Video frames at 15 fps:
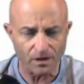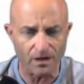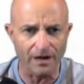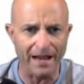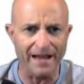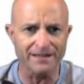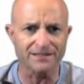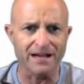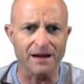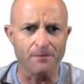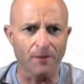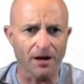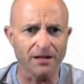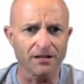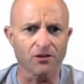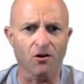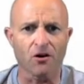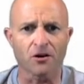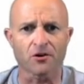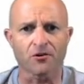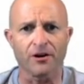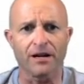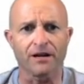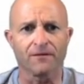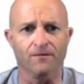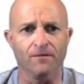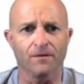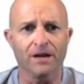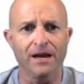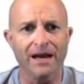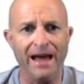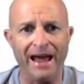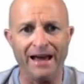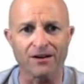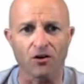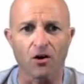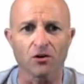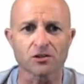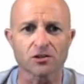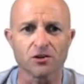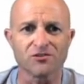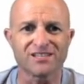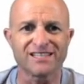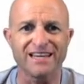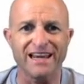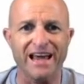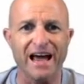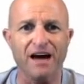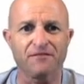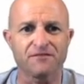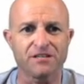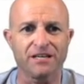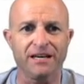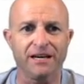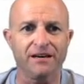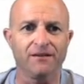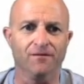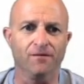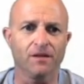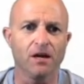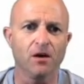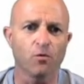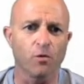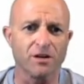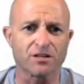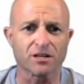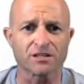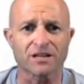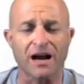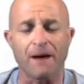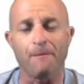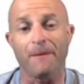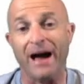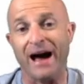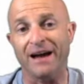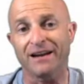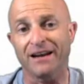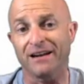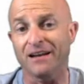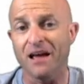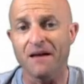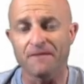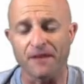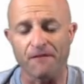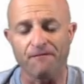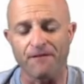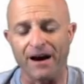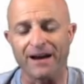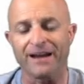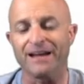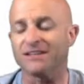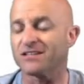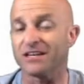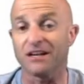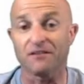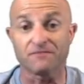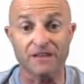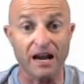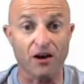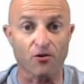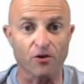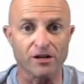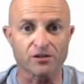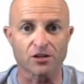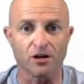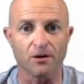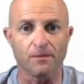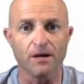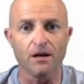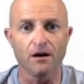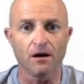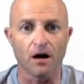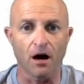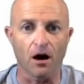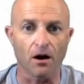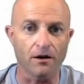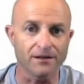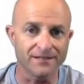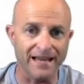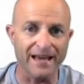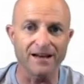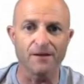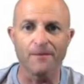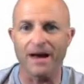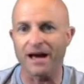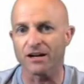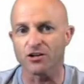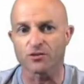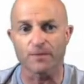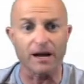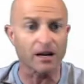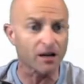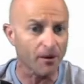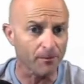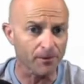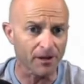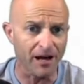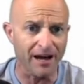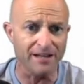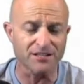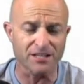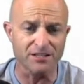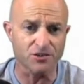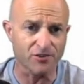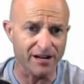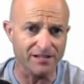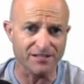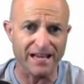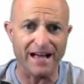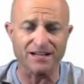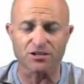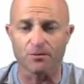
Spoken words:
anti-money laundering, and also CFT, which is combating the financing of terrorism, data management, compliance, and transaction